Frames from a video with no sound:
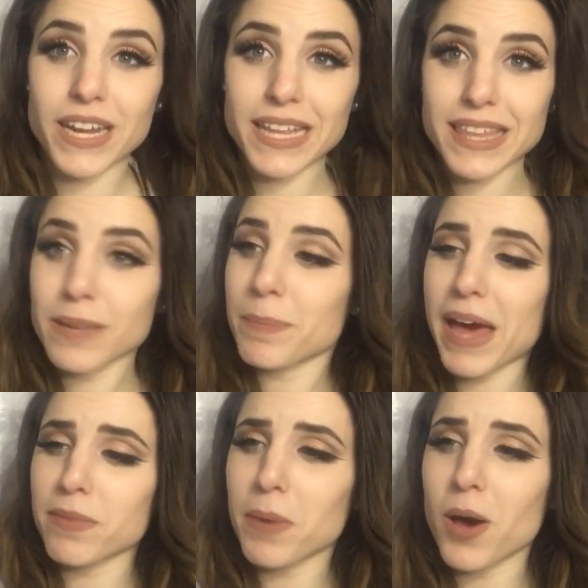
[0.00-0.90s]
and I think
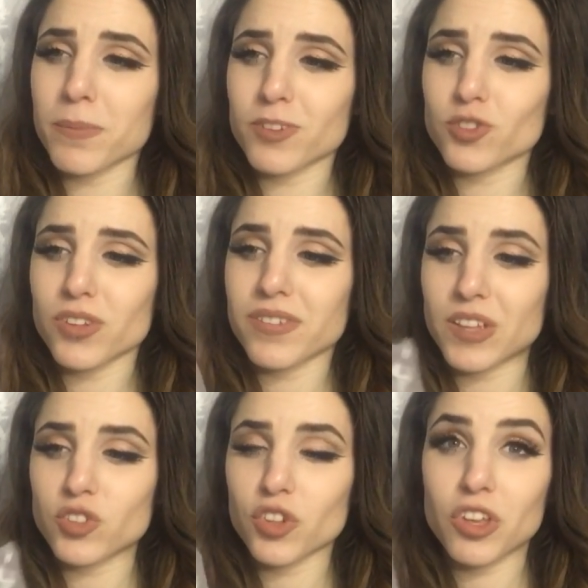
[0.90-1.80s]
bath bombs are just
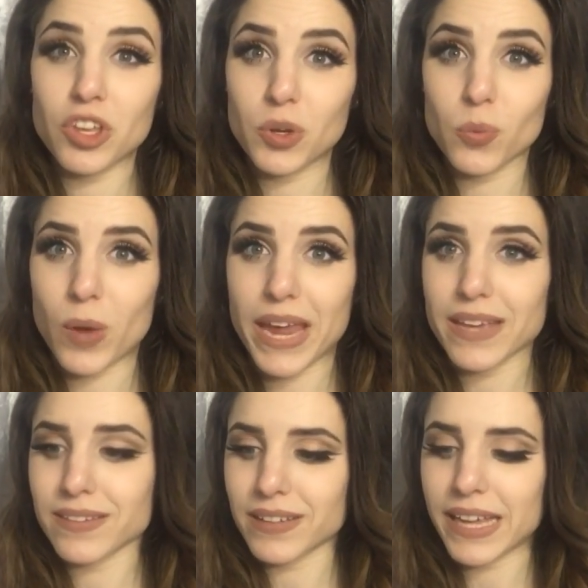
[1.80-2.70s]
such a cute
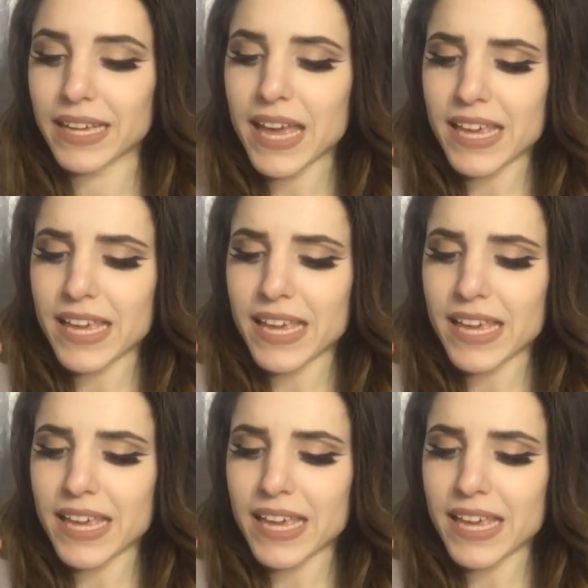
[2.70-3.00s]
way to like